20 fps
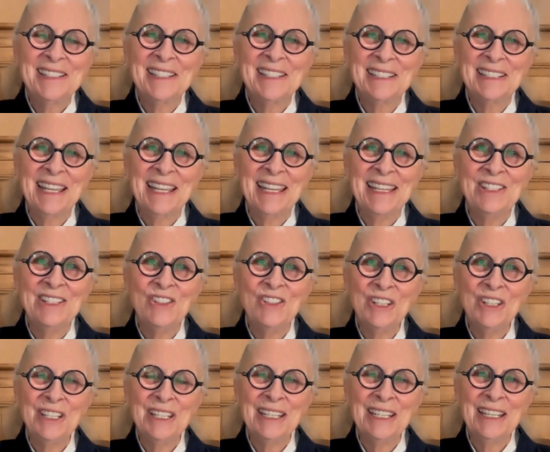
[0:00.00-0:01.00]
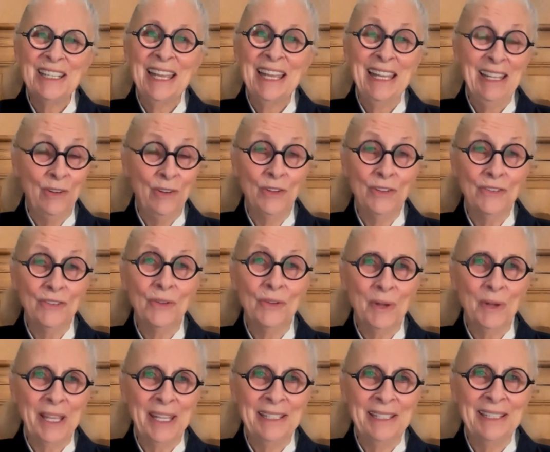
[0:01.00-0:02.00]
engaging and also
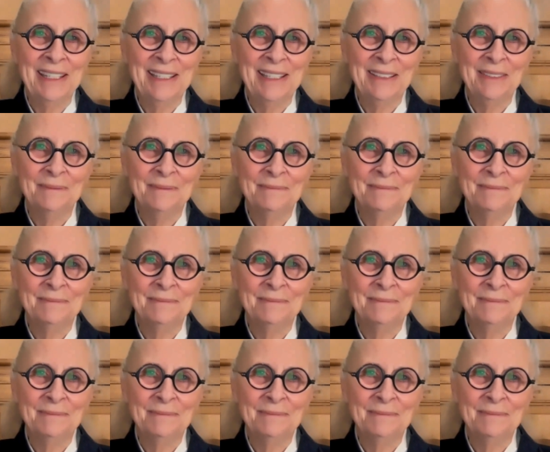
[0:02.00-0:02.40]
ending.